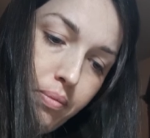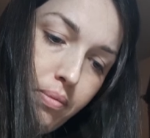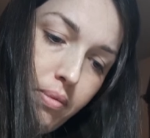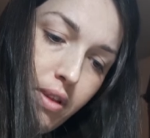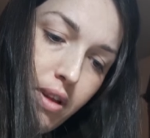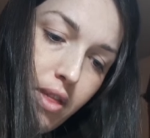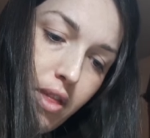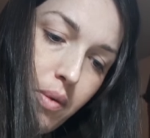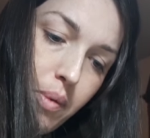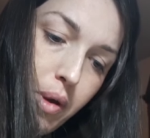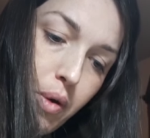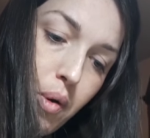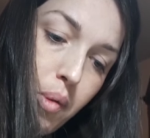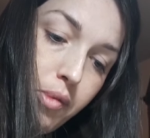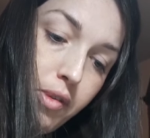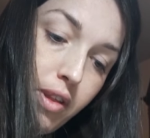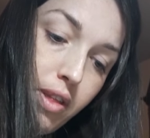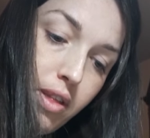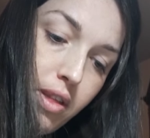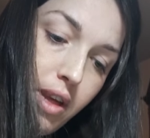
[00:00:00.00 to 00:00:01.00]
Then we go up to
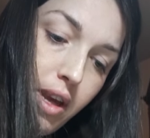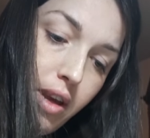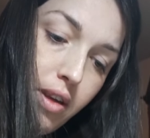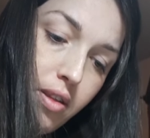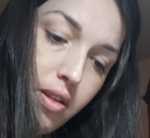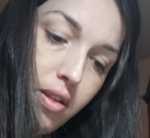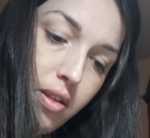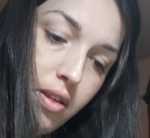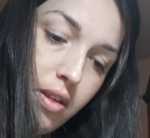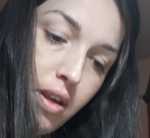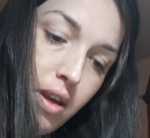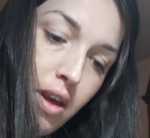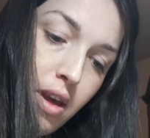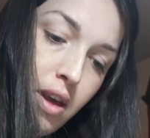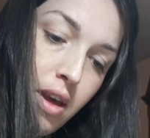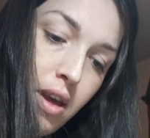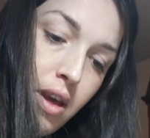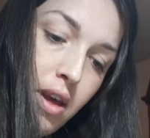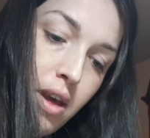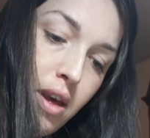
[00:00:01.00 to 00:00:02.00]
6,
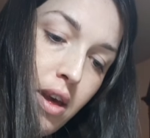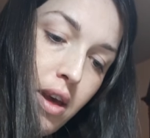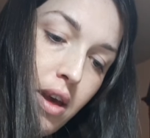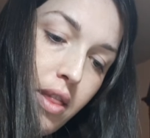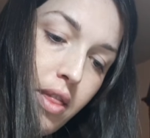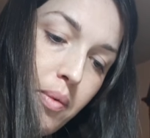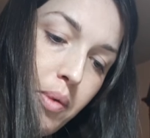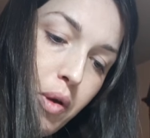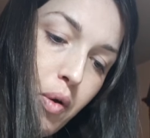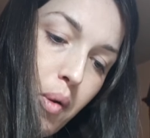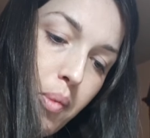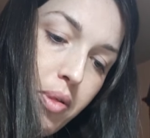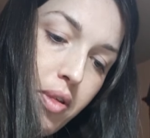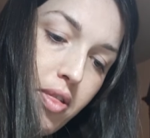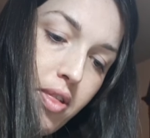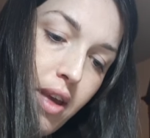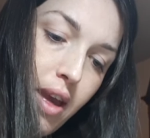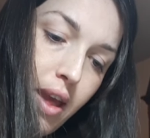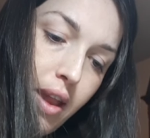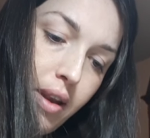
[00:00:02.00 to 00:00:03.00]
then we go up to
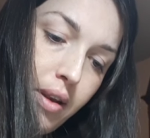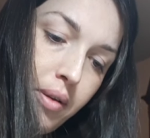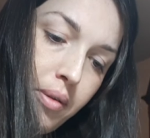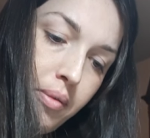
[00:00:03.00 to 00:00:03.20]
10.